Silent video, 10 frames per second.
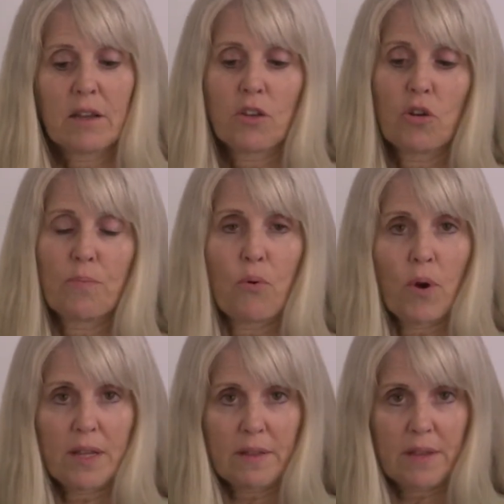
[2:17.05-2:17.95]
You'll
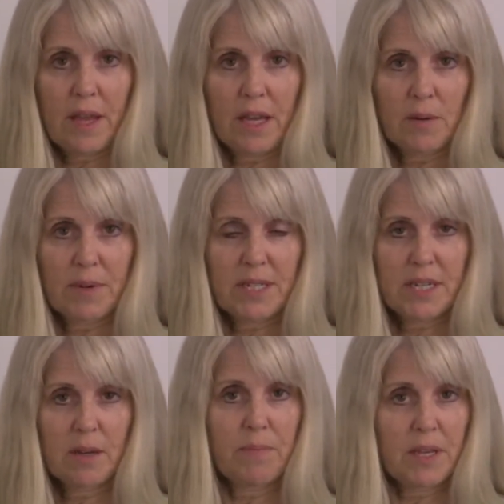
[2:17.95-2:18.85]
point the enema
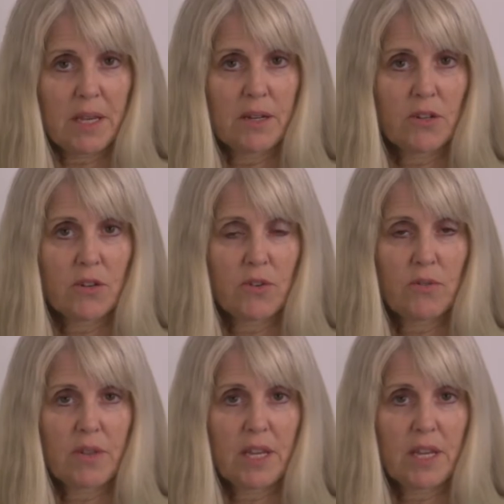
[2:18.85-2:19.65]
tip into